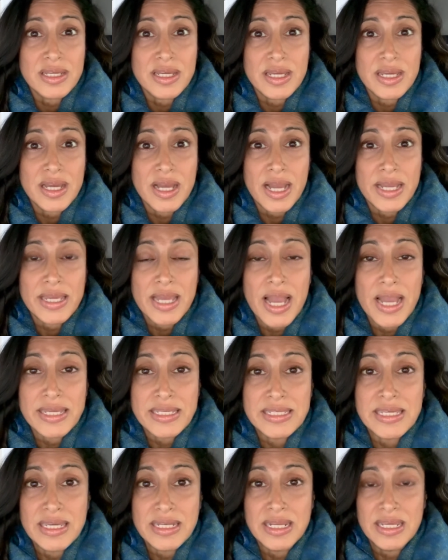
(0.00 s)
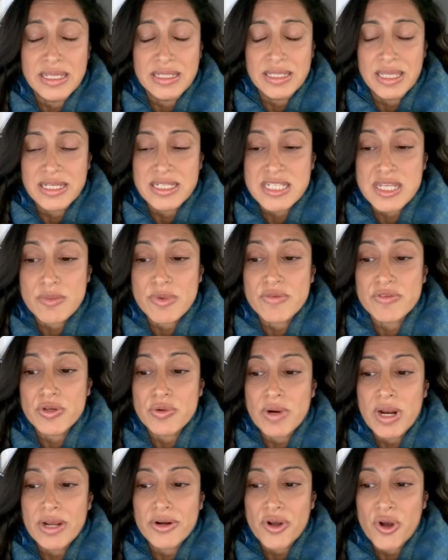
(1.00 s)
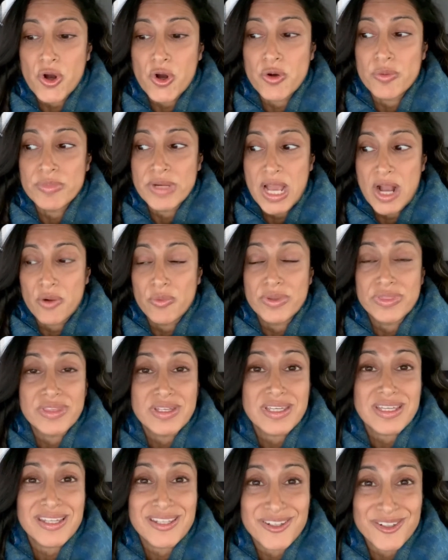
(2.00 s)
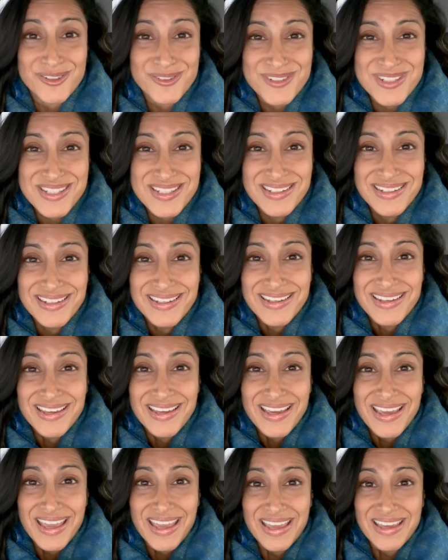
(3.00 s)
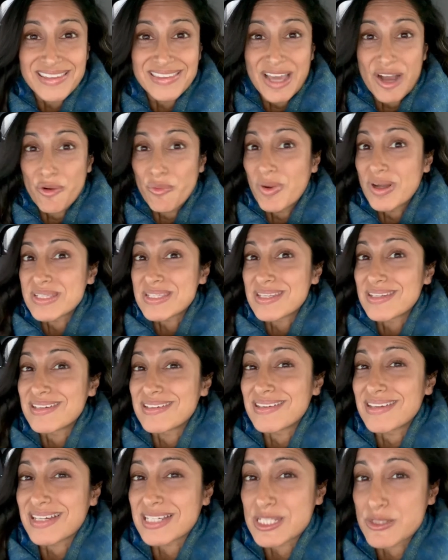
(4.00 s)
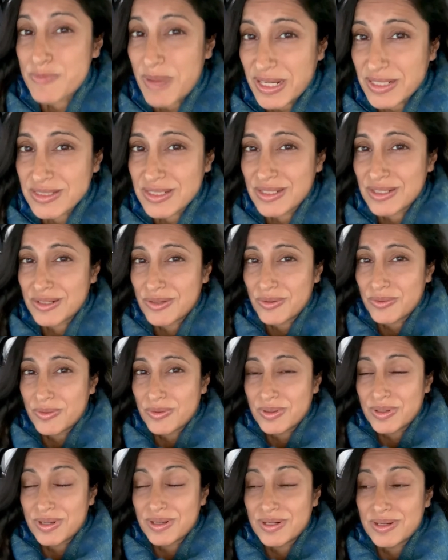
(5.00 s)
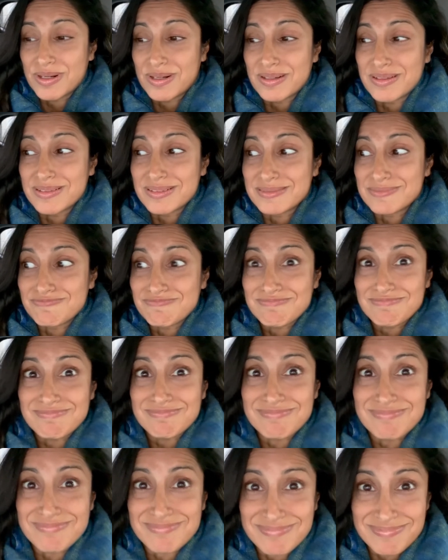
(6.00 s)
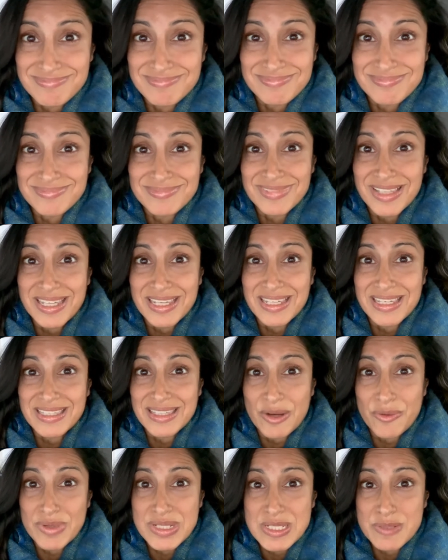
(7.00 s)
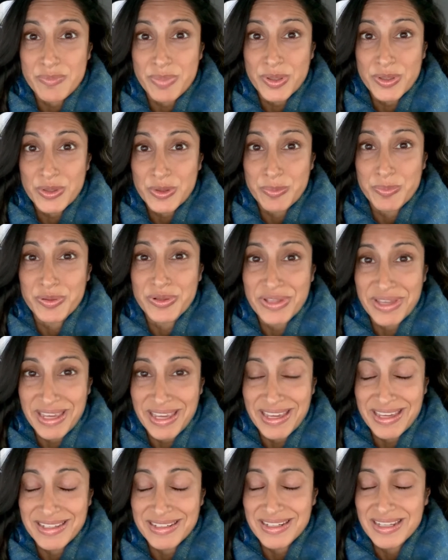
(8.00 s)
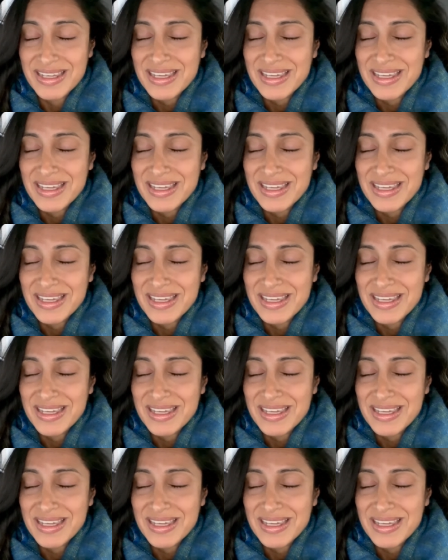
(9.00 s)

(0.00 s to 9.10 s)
I get it. Like some of you are at home now with the kiddos and that wasn't expected or like that wasn't part of the plan.